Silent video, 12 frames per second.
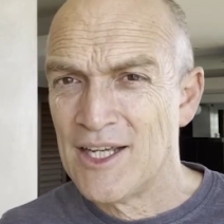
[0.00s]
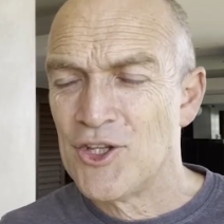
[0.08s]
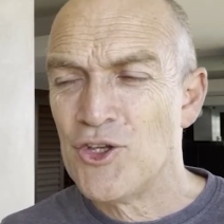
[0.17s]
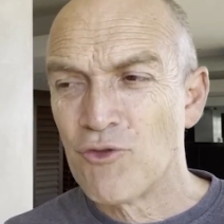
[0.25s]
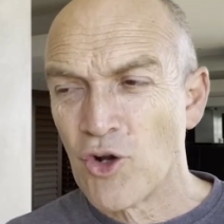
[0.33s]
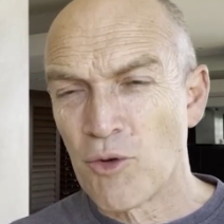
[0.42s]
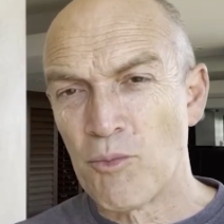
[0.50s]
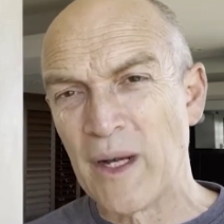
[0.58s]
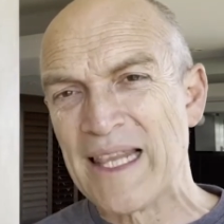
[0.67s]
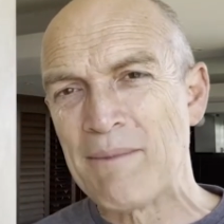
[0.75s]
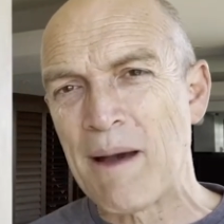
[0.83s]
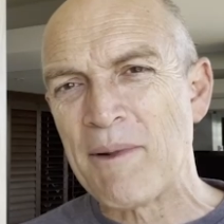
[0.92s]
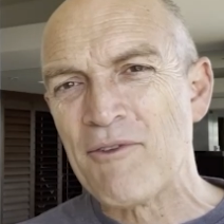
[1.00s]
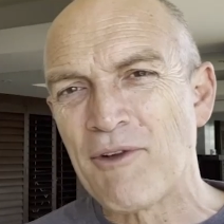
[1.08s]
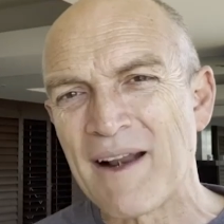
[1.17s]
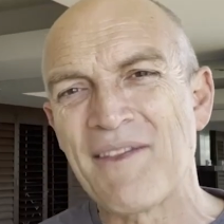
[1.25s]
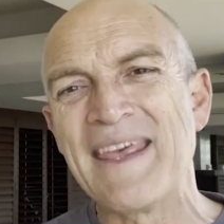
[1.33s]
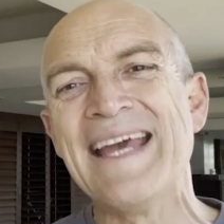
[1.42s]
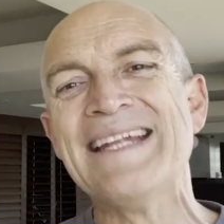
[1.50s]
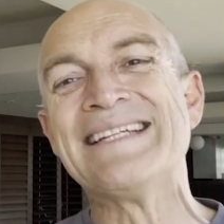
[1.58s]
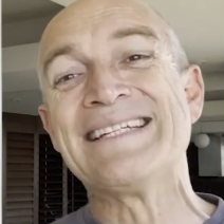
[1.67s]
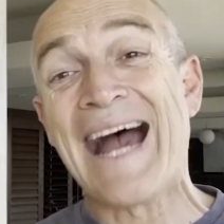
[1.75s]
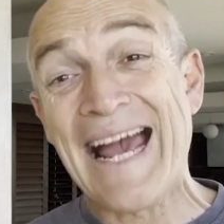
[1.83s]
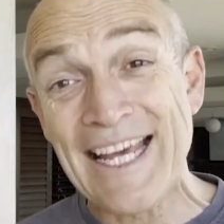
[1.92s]
you've got to bring them up in front of the
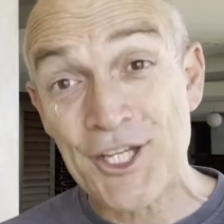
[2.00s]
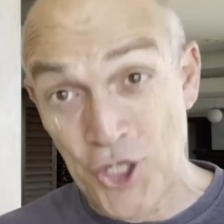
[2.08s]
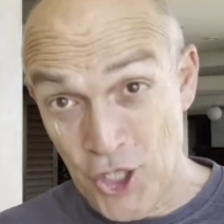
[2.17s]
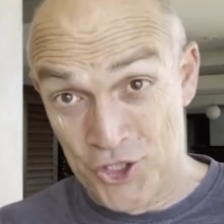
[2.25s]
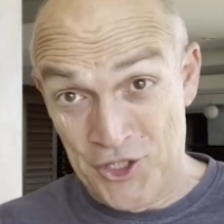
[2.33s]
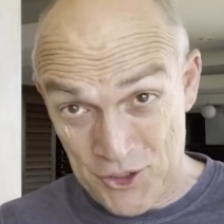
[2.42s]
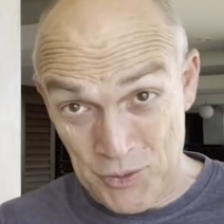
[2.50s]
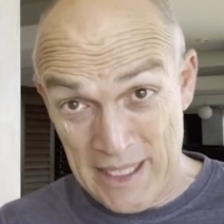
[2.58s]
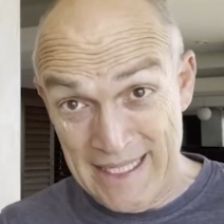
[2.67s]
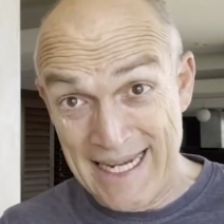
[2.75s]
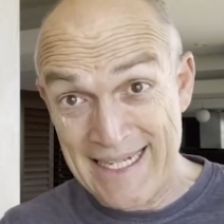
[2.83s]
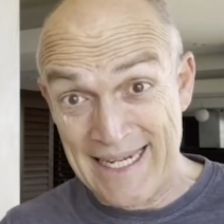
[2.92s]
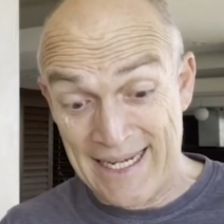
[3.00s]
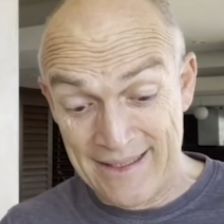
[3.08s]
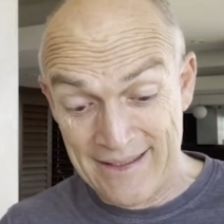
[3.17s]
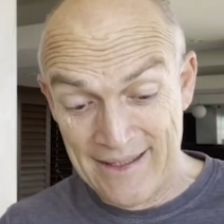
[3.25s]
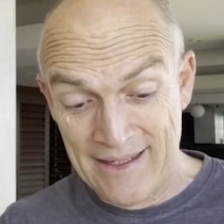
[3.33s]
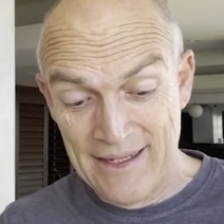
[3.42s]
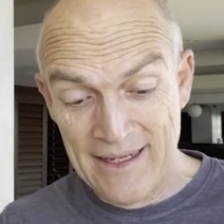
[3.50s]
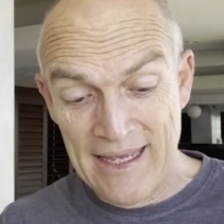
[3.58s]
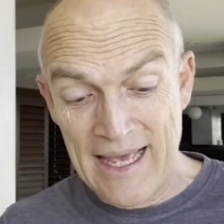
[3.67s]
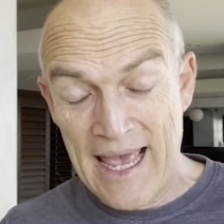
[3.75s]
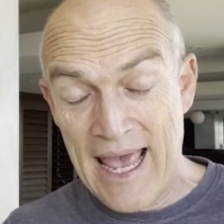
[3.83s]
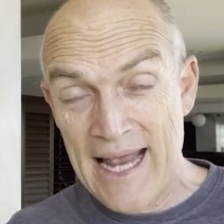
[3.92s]
entire church. That's what it says
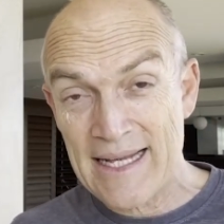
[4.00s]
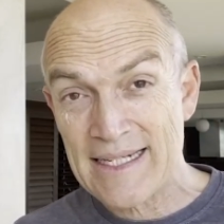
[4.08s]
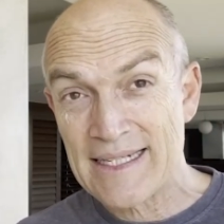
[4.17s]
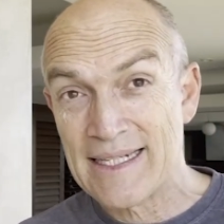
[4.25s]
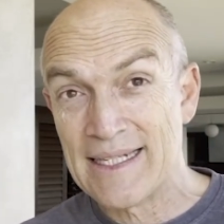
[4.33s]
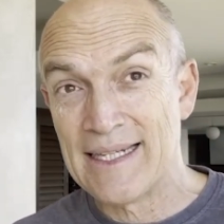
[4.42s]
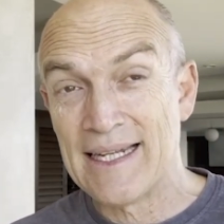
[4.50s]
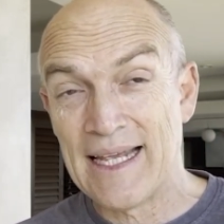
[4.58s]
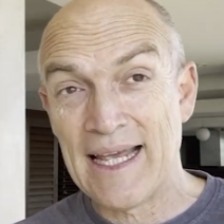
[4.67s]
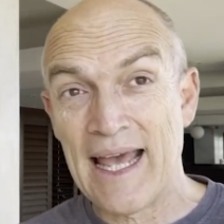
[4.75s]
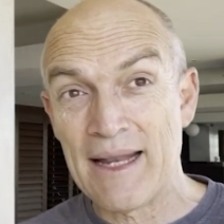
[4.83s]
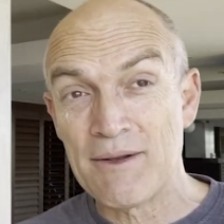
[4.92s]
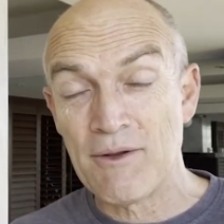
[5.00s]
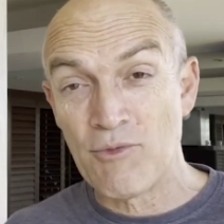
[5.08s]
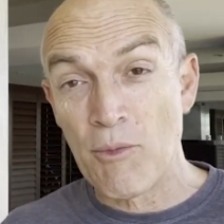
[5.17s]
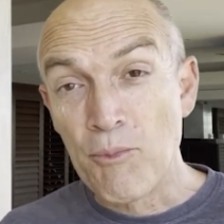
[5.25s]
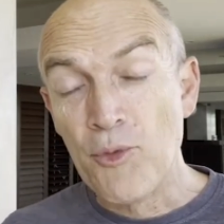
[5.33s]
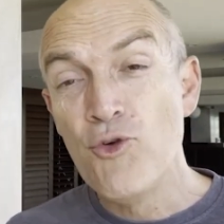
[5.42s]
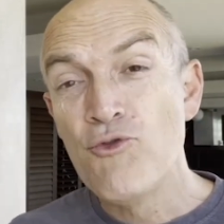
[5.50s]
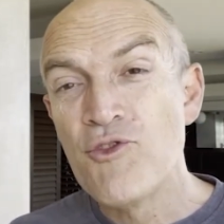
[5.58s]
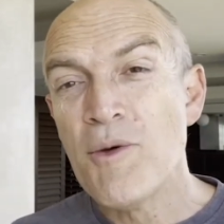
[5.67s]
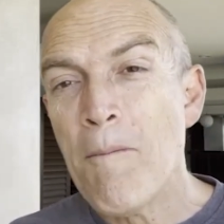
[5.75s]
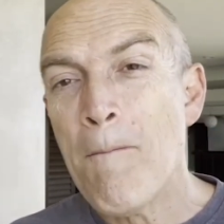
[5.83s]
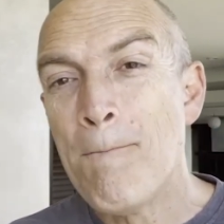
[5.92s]
here. And reprove
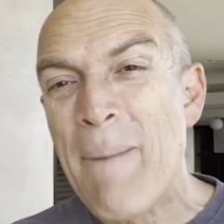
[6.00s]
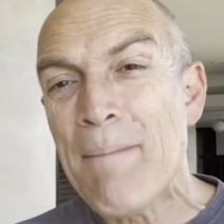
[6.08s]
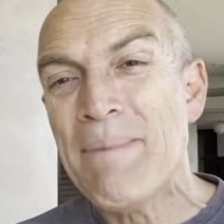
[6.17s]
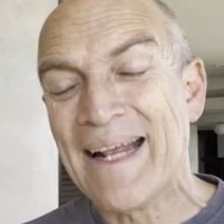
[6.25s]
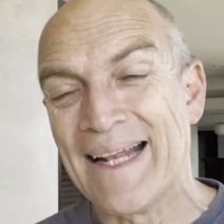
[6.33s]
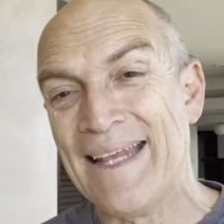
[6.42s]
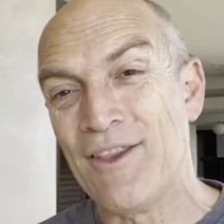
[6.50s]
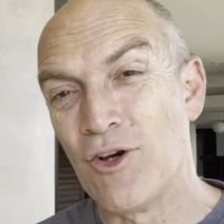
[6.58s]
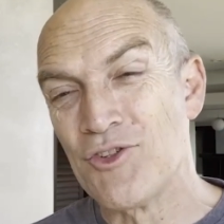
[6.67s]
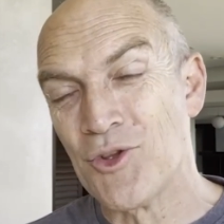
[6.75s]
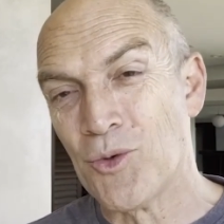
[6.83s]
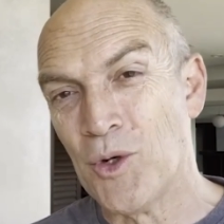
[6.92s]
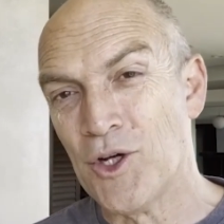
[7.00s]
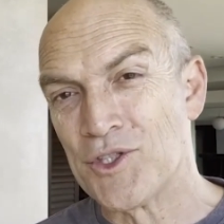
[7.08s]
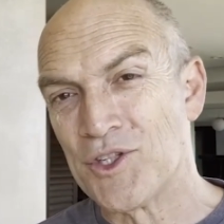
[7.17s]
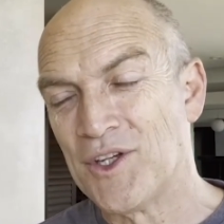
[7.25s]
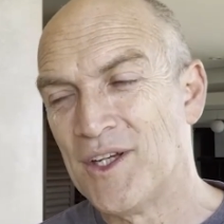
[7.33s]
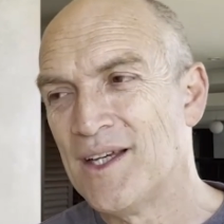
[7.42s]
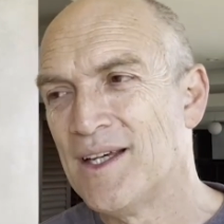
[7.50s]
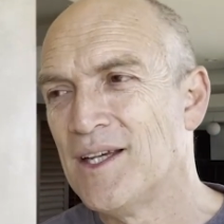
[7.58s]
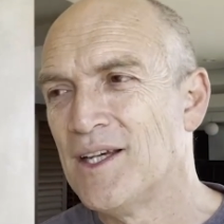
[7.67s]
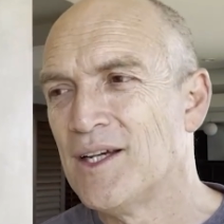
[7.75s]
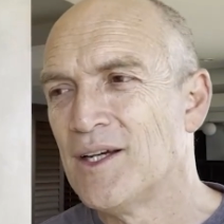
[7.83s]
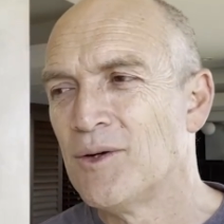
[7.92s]
them publicly. Those are the words.
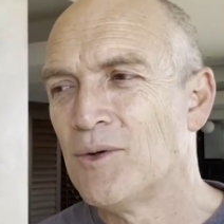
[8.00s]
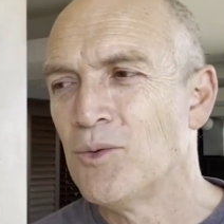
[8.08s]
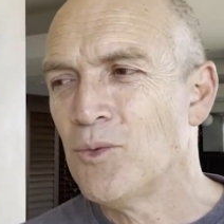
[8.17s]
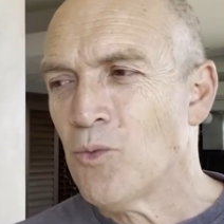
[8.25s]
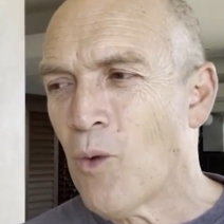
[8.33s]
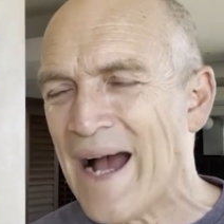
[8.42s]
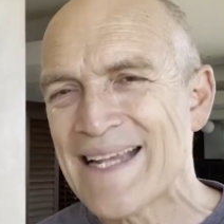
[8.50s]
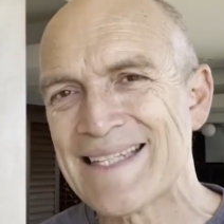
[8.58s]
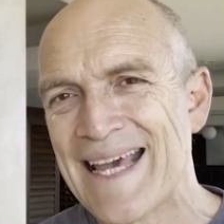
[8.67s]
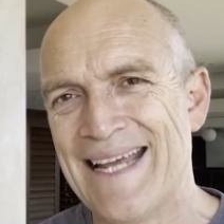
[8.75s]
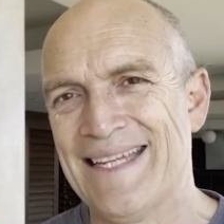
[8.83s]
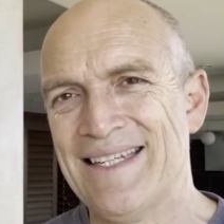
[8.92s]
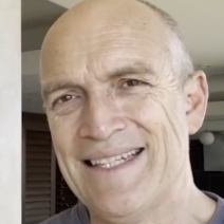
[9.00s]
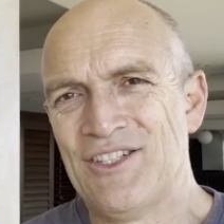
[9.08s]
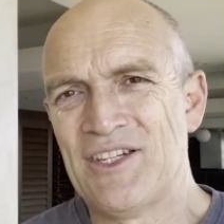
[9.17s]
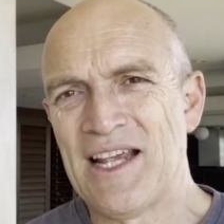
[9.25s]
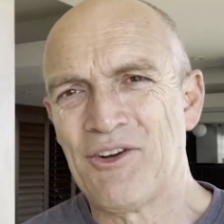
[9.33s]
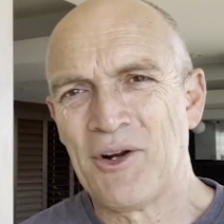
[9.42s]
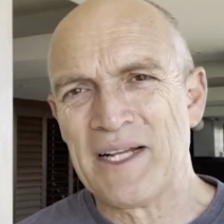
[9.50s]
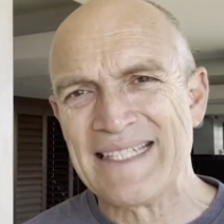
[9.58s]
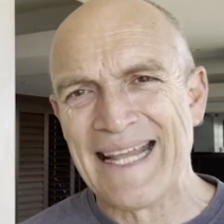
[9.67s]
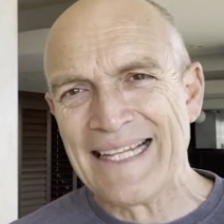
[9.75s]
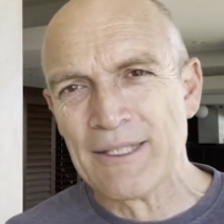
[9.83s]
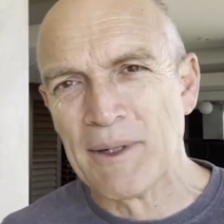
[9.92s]
Why is that? And you say, God, isn't
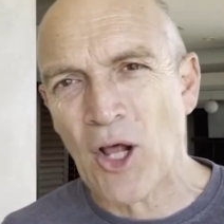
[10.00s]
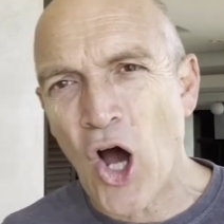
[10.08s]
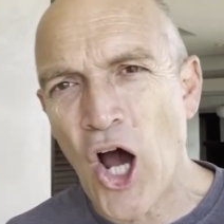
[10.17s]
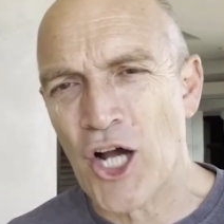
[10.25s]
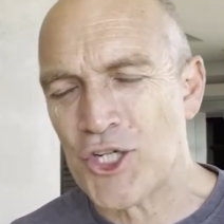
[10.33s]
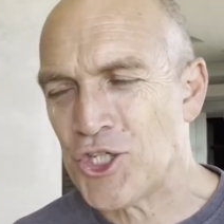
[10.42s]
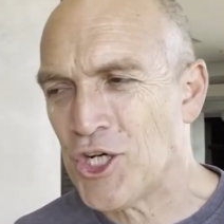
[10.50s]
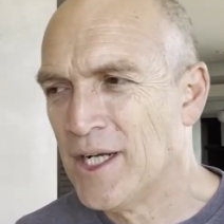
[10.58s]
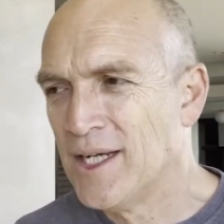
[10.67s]
that a little bit harsh?